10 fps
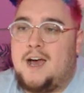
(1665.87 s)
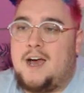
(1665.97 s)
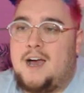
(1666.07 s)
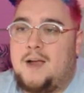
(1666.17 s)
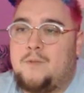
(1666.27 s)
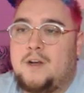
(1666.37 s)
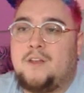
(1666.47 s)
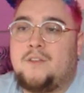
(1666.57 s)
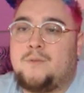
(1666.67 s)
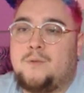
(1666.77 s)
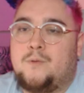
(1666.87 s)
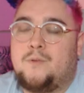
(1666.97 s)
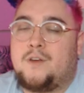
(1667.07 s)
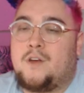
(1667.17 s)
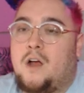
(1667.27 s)
I'm running through
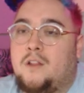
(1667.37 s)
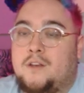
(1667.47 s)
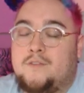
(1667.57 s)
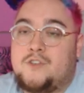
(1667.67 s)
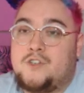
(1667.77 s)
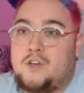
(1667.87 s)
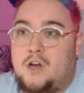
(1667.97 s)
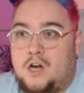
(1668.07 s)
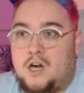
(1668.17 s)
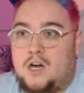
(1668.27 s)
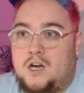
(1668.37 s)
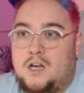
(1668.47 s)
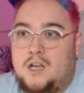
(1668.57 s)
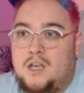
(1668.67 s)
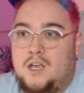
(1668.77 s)
the Gauntlet of Shar.
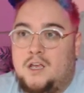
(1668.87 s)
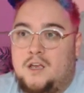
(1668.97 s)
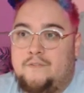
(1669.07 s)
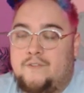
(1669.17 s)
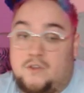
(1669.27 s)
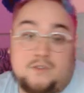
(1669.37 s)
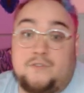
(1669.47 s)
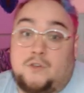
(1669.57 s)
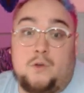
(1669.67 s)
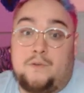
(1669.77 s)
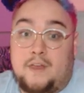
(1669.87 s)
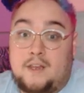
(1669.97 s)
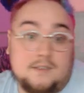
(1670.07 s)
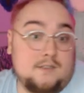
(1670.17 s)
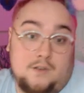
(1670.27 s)
For those of you who know what that
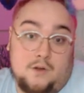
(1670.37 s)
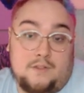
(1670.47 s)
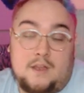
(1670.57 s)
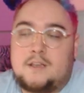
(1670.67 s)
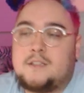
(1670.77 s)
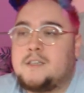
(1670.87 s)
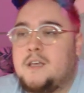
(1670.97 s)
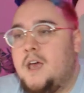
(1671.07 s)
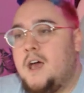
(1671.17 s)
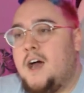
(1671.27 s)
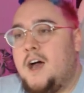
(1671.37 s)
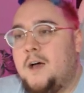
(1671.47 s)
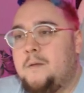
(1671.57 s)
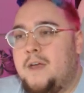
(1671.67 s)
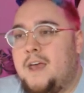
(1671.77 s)
is, you know what that is.
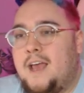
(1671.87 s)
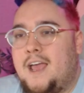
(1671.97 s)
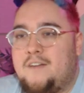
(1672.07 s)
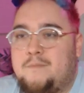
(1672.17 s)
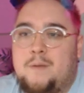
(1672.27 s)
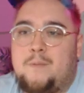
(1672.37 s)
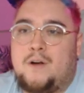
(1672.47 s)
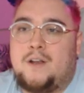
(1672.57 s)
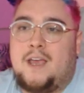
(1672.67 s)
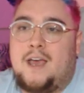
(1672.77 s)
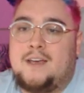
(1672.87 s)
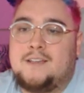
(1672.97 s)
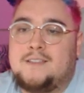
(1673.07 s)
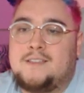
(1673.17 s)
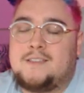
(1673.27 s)
And I have my party
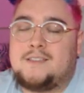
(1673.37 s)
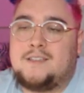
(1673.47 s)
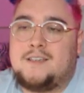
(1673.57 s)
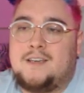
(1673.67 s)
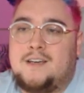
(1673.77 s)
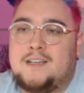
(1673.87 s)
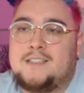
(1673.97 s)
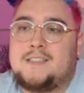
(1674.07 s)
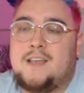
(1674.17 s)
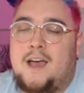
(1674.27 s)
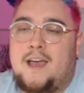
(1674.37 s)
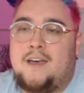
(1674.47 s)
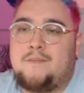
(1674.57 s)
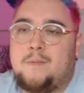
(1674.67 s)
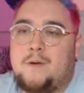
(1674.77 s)
as
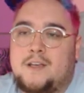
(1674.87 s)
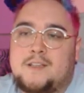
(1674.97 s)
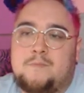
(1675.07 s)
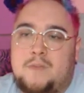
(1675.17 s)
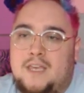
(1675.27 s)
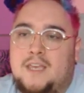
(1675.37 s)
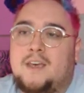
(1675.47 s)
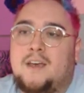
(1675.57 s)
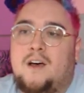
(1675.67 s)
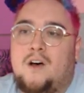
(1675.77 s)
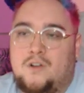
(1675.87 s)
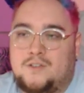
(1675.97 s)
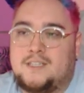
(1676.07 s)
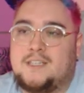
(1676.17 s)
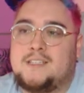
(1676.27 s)
me,
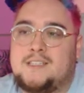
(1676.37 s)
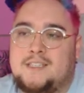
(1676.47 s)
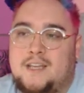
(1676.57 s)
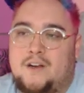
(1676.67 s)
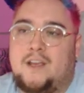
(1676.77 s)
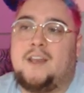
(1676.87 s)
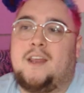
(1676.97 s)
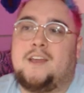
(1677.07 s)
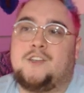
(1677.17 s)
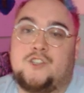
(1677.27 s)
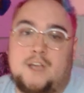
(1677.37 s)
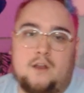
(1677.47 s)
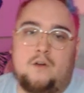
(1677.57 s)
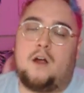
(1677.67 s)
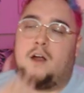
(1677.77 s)
Halsin, Astarion, and
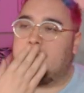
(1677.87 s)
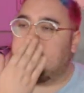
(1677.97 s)
Shadowheart.